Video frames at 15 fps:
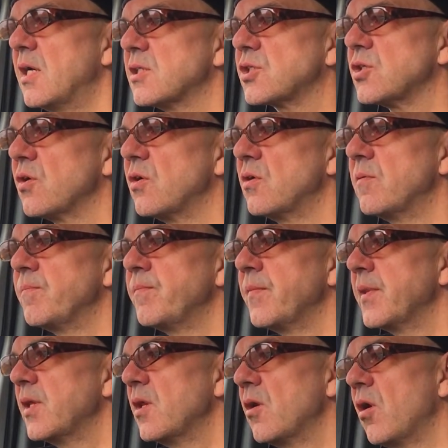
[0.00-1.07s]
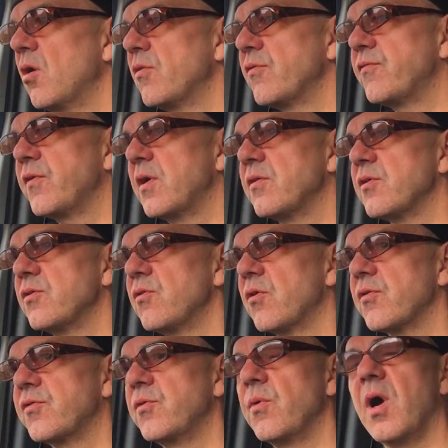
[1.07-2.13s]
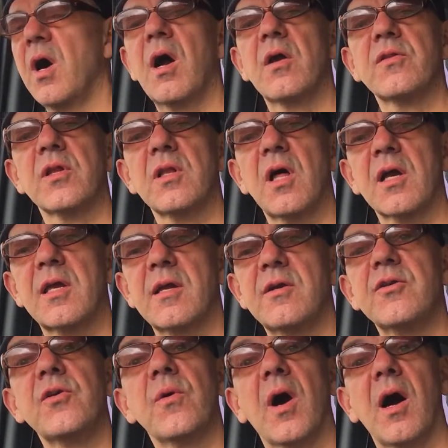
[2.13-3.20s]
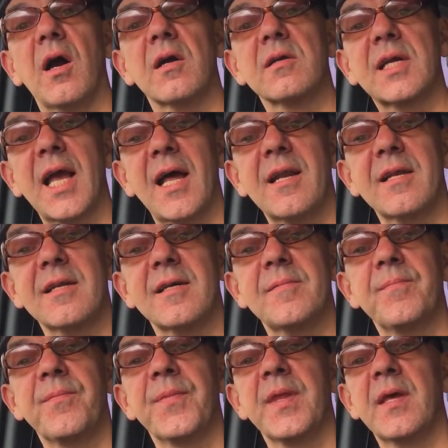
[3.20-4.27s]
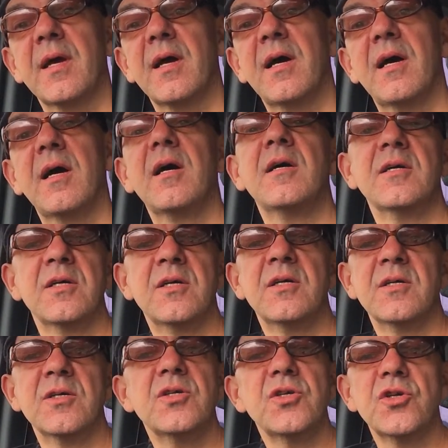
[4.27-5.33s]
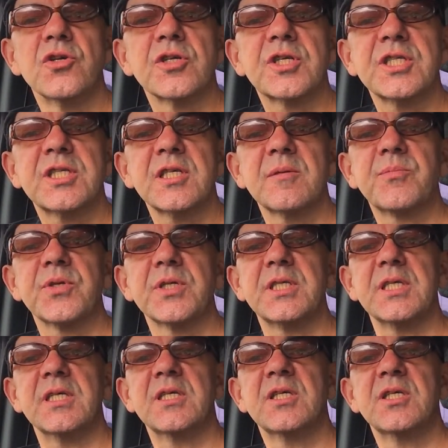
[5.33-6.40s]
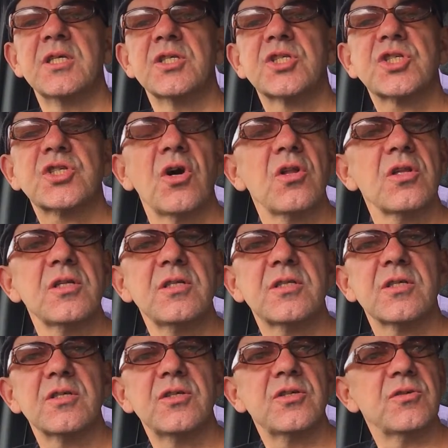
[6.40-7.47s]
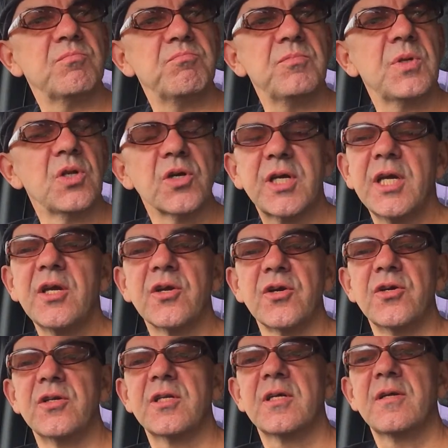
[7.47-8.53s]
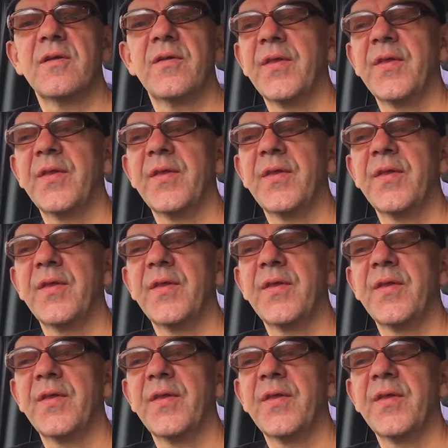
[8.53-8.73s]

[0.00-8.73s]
So, you know, the further north you are, the luckier you are. Canada, you're sitting pretty. Scotland, looking good.